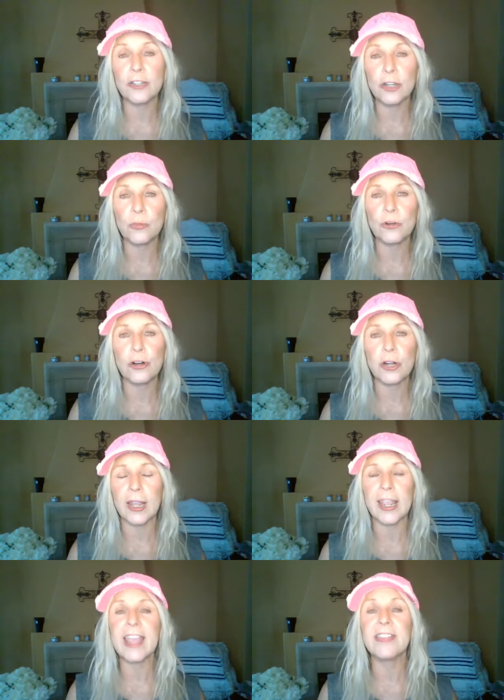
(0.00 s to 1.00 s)
your
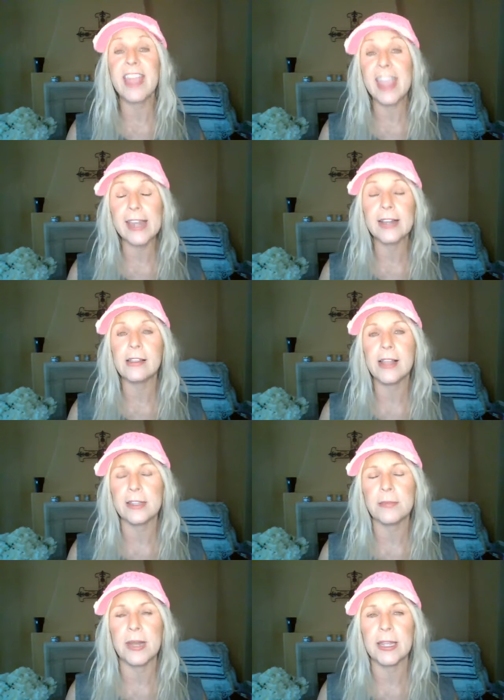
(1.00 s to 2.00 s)
work and they can
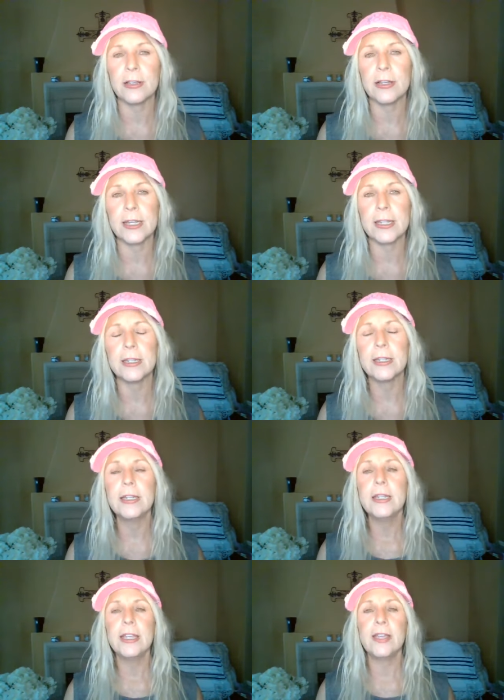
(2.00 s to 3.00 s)
collect the money on it.
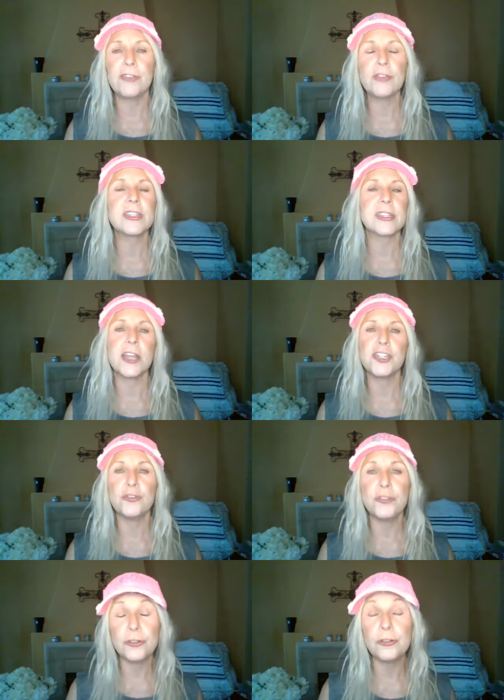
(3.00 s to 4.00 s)
If you decide
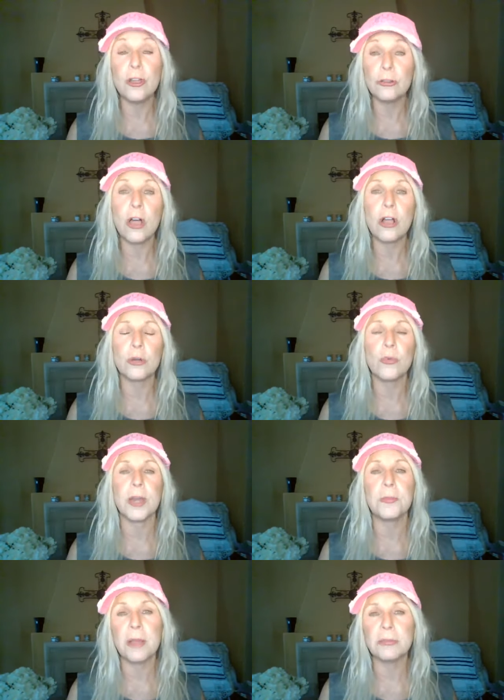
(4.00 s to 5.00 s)
you no longer
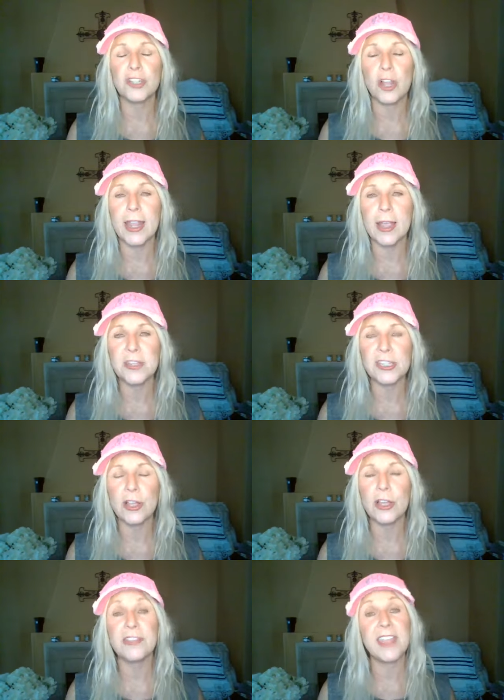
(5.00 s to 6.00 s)
want to publish on
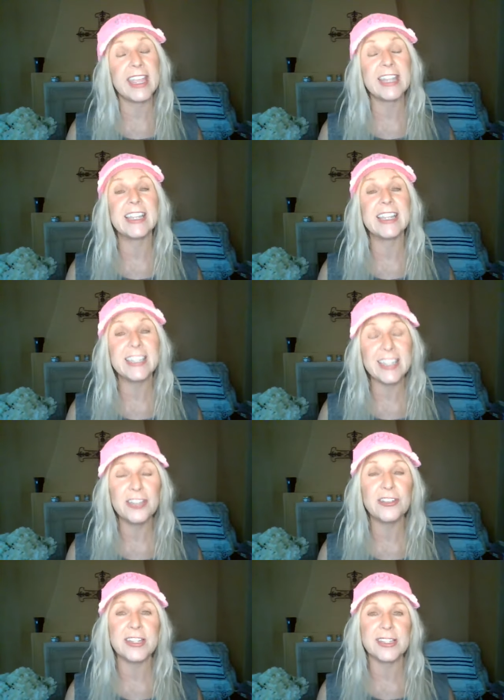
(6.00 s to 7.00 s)
Amazon, they can
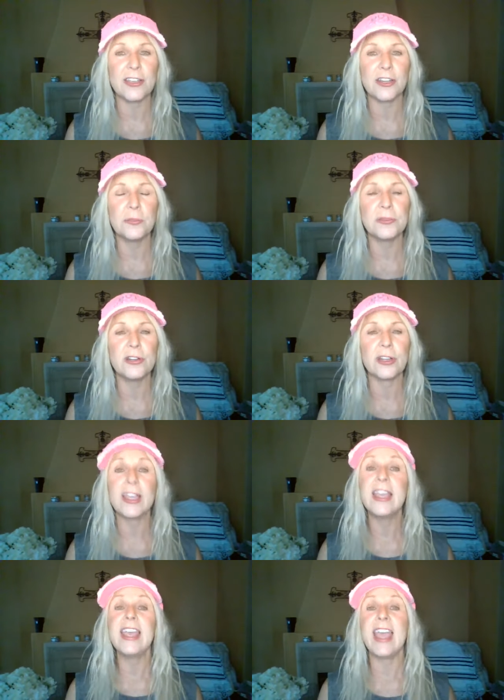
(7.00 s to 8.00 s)
continue to sell your book
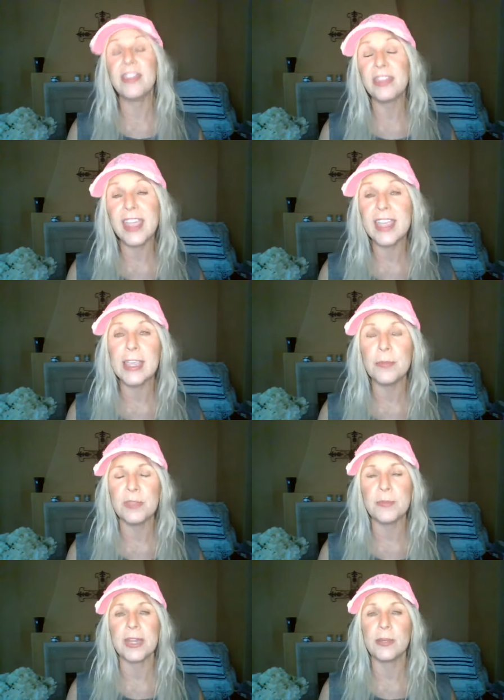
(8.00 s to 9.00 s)
and they keep
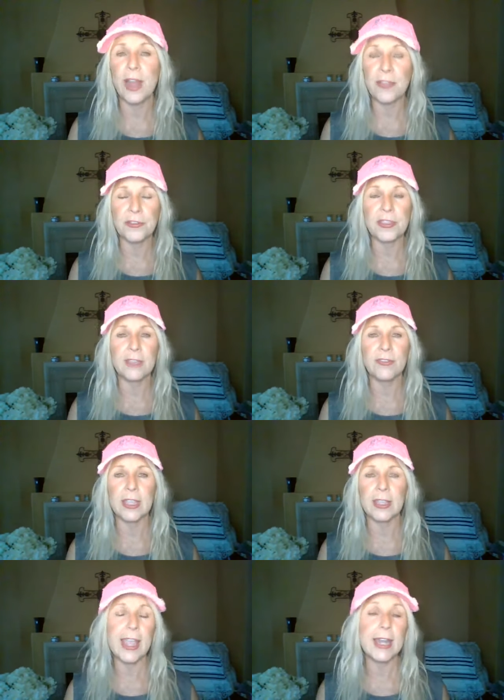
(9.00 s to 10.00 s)
the money rather than
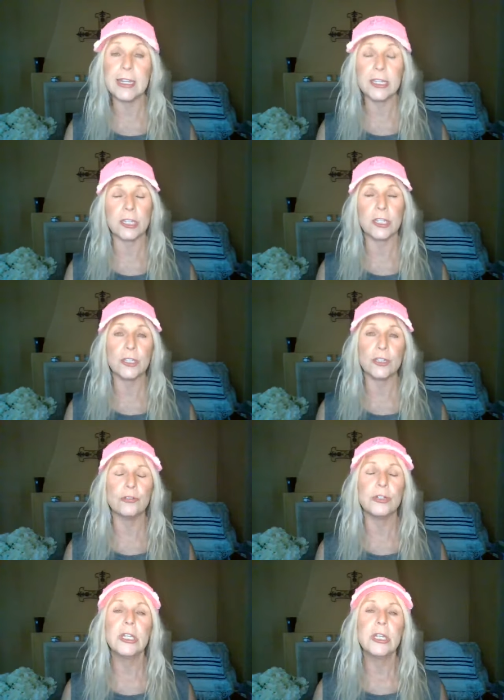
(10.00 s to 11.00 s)
giving any to
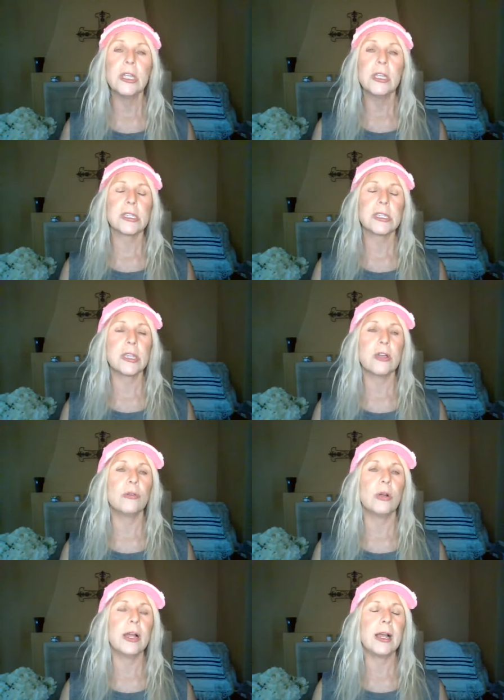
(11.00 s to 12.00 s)
you.
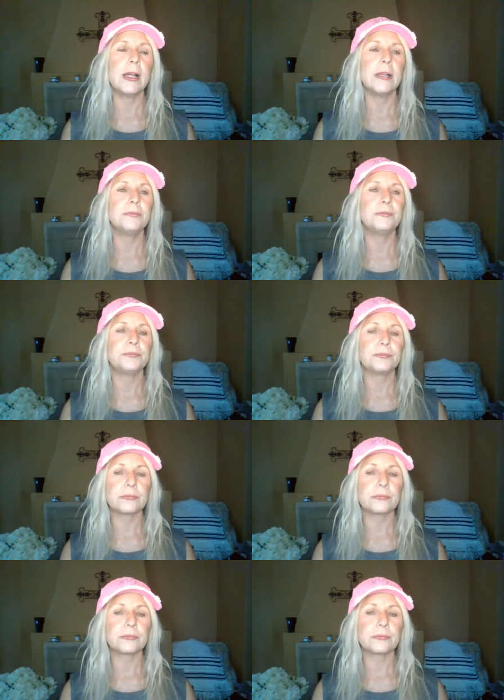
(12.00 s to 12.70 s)
So, um,